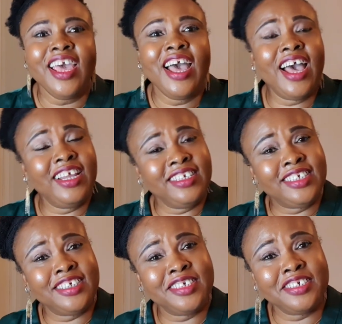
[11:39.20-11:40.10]
And
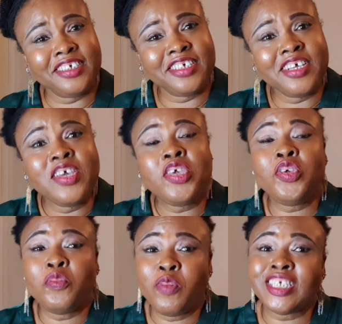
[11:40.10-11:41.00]

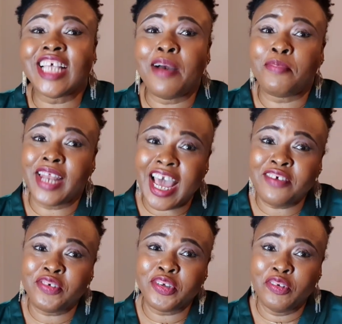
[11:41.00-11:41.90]
you must apply
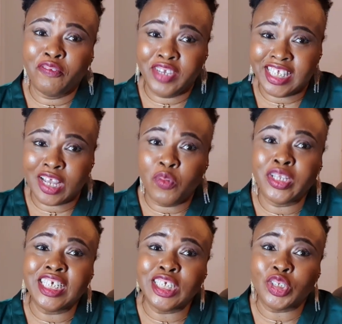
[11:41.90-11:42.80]
for your visa
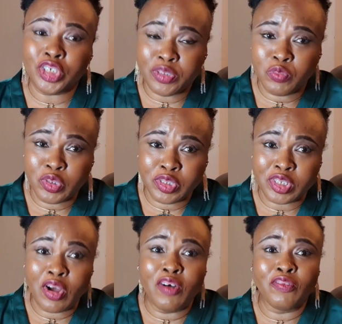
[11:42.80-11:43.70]
within 3 months
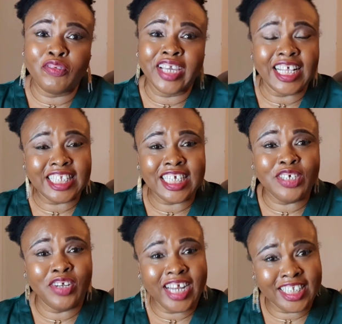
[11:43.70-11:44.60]
of getting
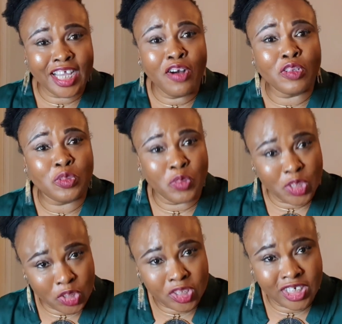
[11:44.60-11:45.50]
your letter of
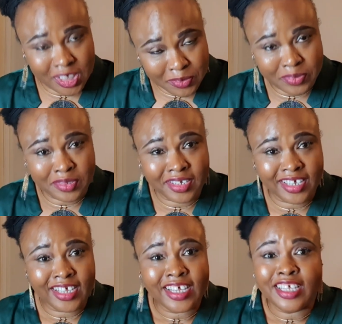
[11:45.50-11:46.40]
sponsorship.
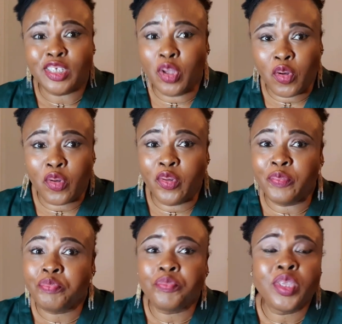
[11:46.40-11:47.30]
So
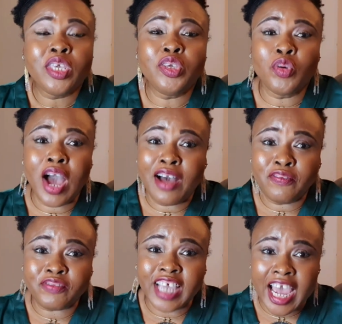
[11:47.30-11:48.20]
you
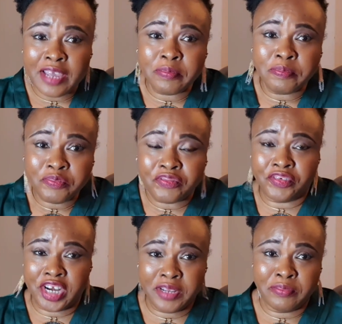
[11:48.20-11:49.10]
have time
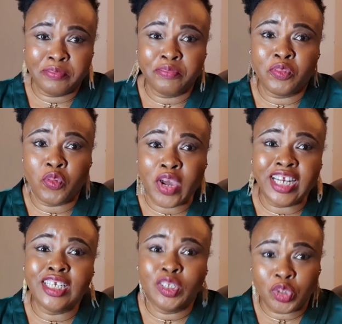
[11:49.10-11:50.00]
frame
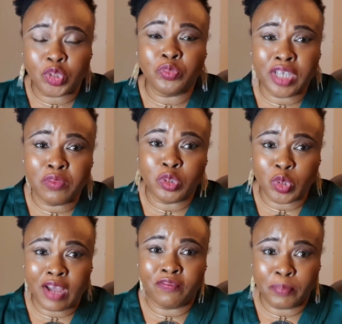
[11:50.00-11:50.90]
when you should be able to
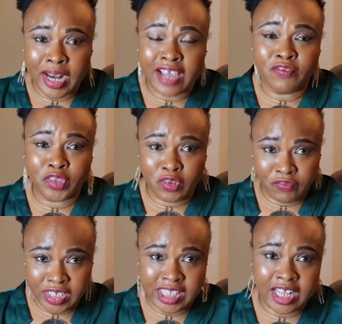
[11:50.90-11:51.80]
apply for your
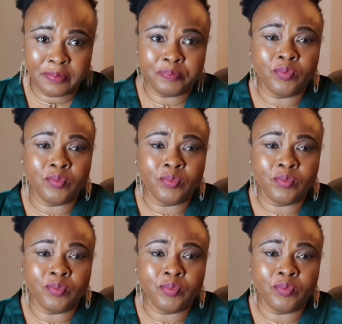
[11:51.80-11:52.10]
visa.